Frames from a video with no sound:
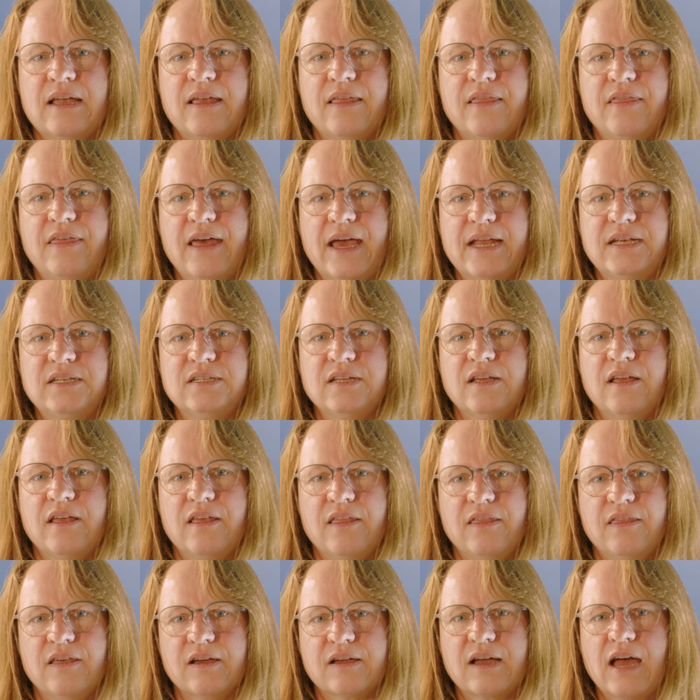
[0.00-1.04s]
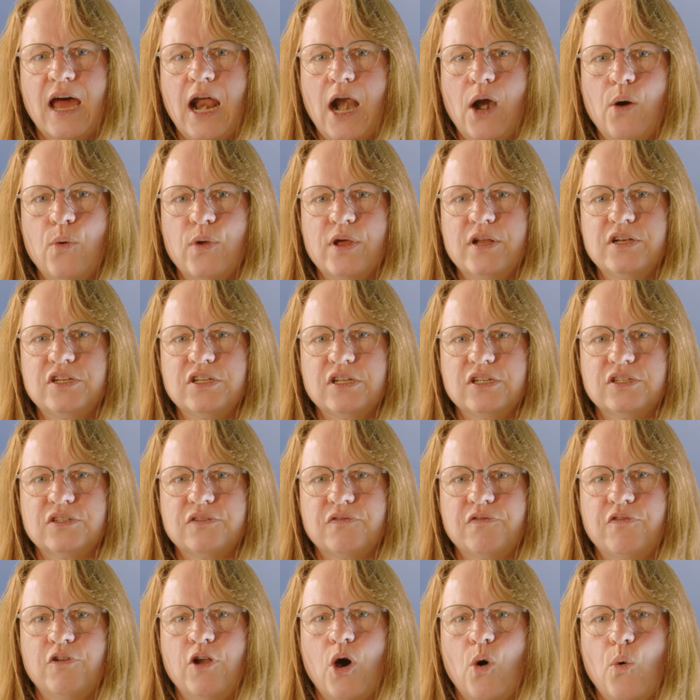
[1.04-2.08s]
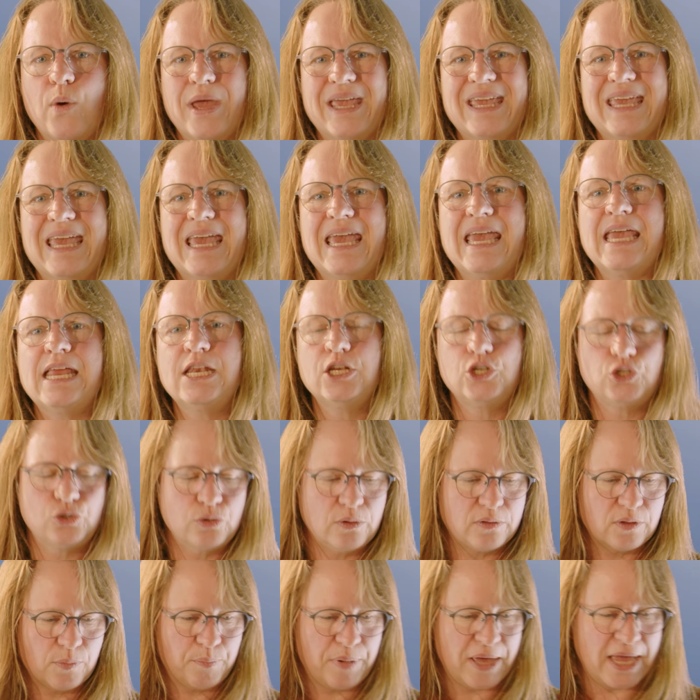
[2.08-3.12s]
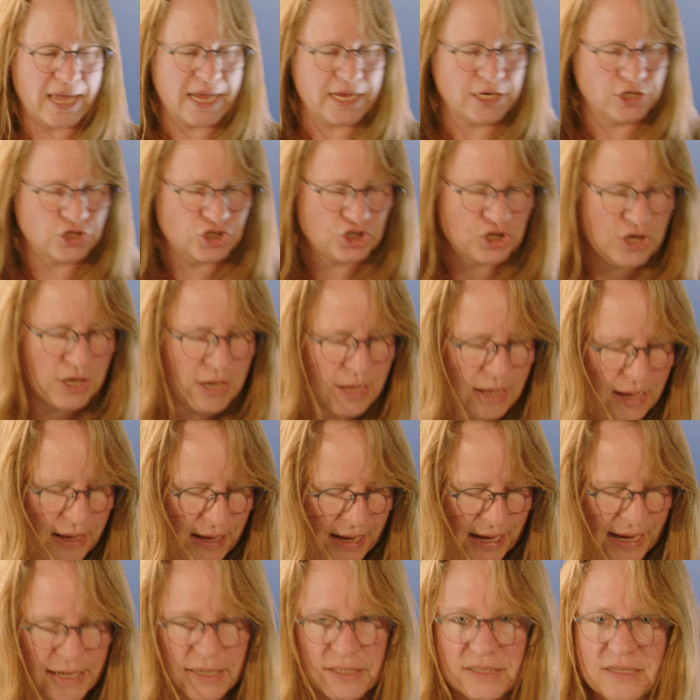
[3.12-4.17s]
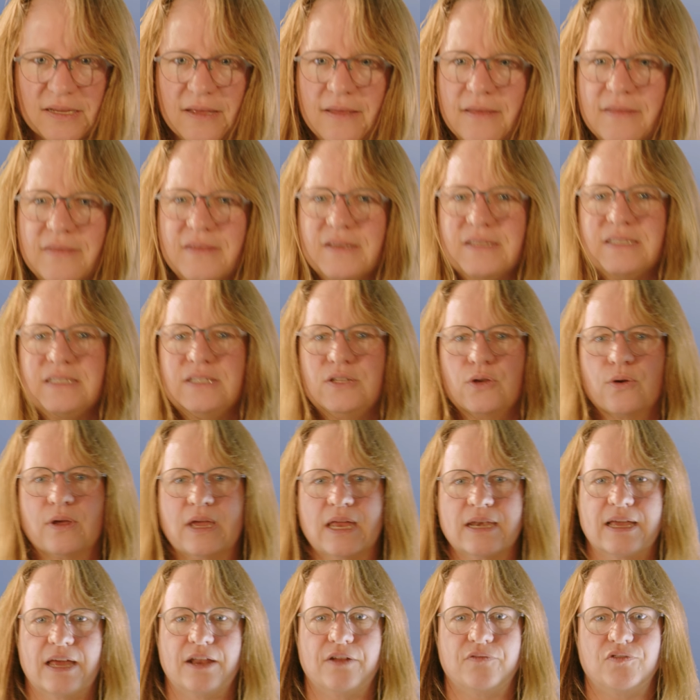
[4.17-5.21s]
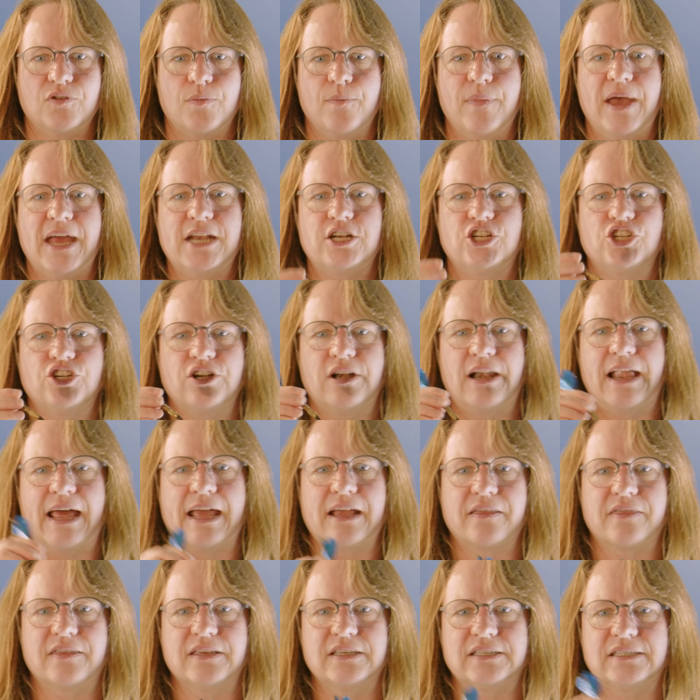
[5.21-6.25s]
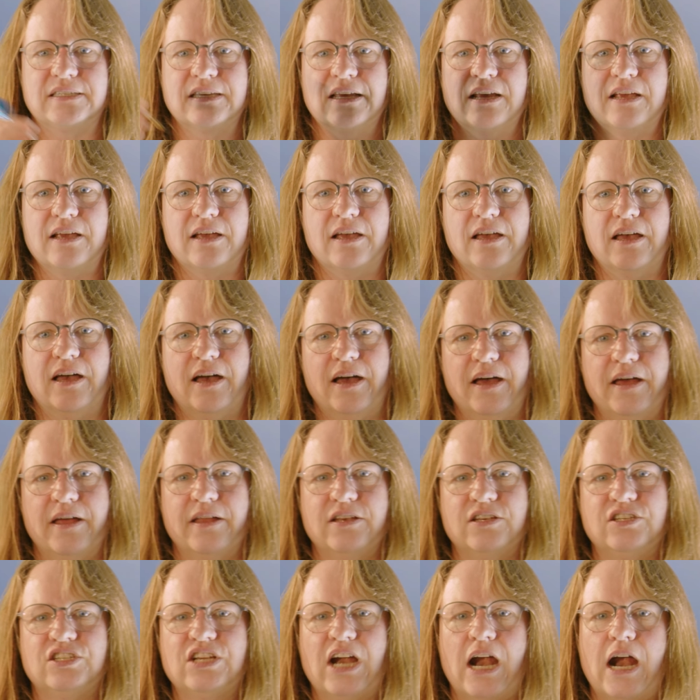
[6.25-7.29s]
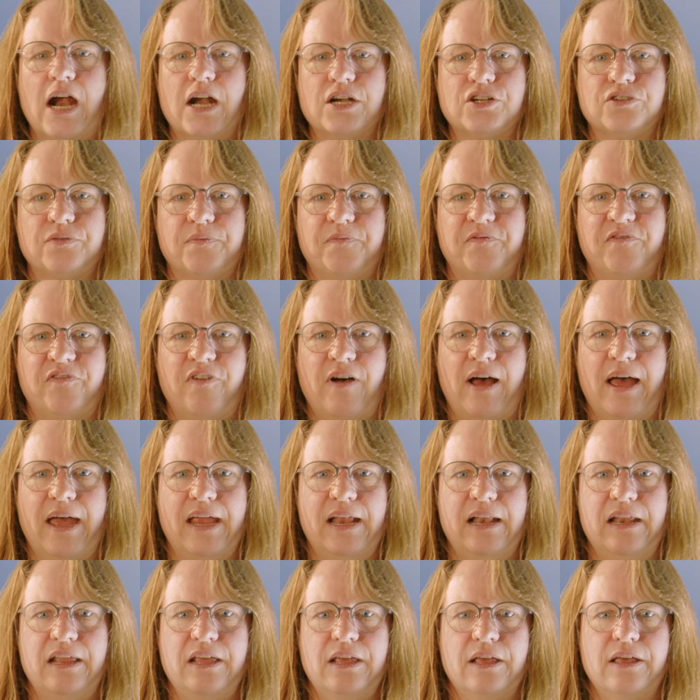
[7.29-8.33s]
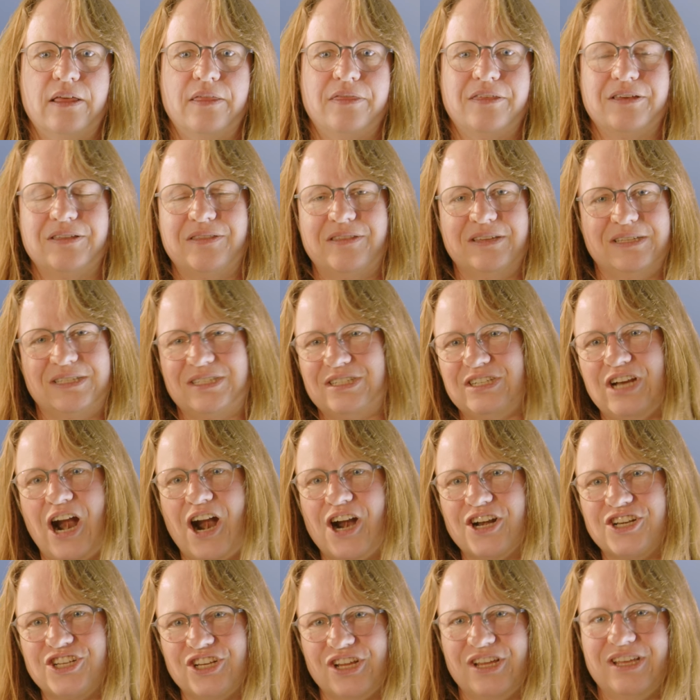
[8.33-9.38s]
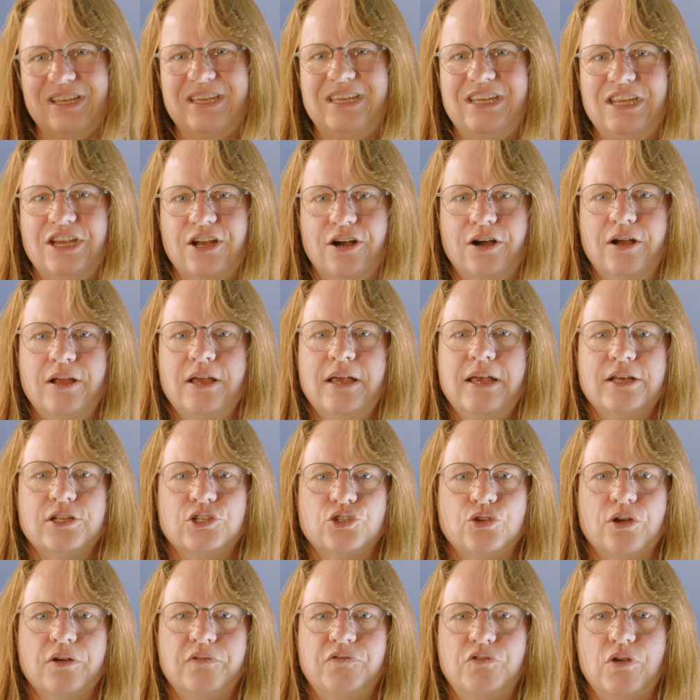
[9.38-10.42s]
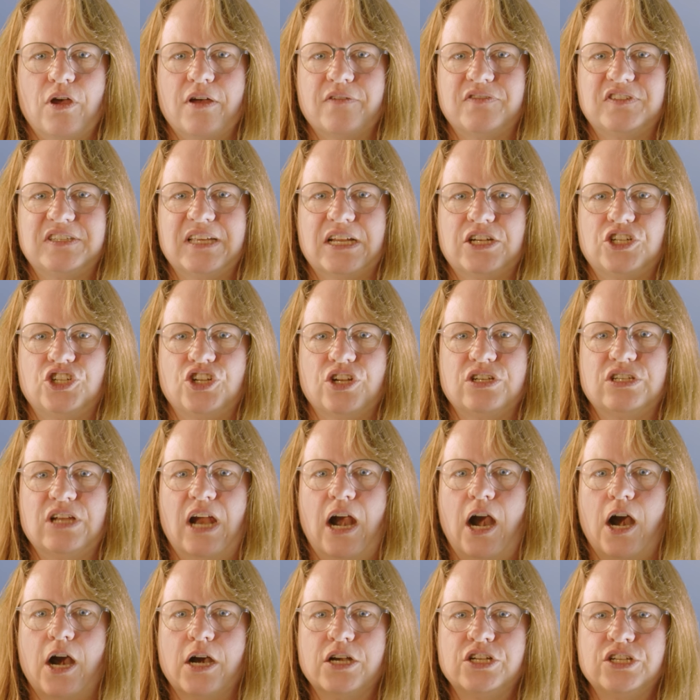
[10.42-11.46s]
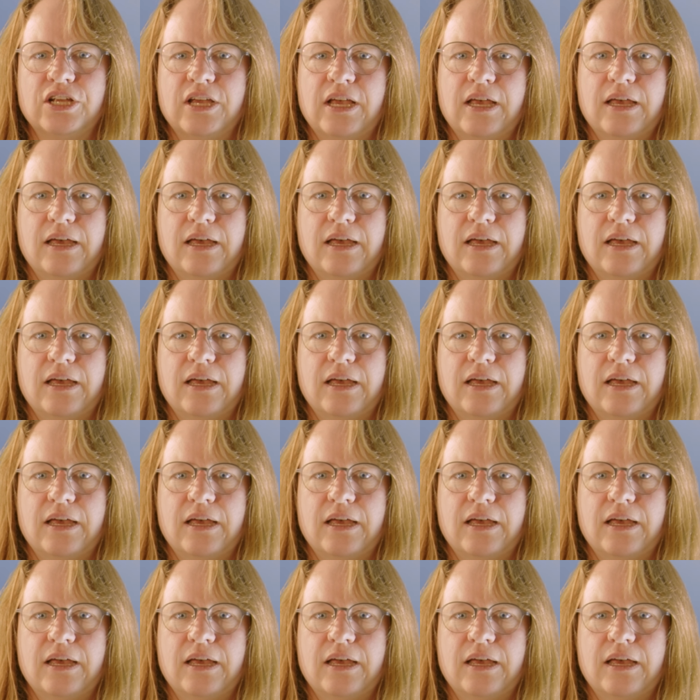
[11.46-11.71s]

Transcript: that the current is flowing into the page. And this you can kind of imagine like this dart file, this dart here. So if you have such a dart,